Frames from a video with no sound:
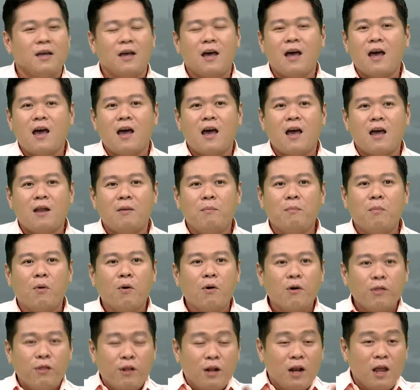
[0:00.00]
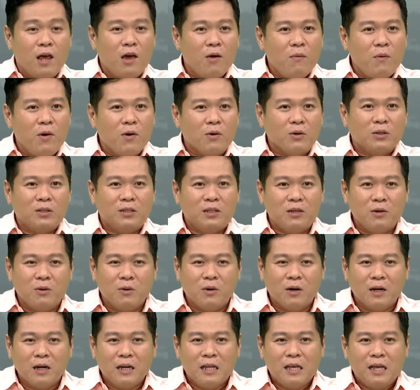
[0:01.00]
and both levels still
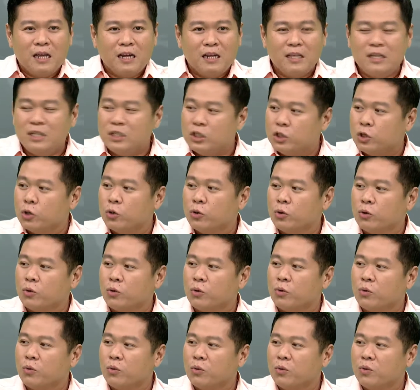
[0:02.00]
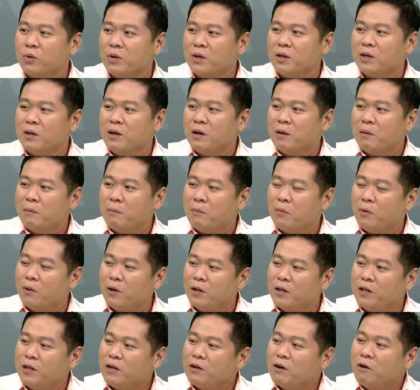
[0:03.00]
clearly show
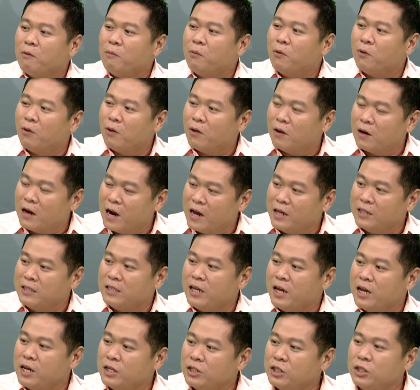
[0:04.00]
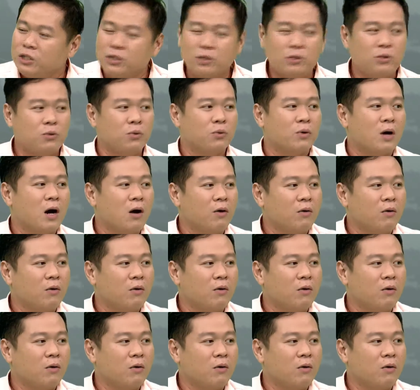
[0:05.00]
political polarization throughout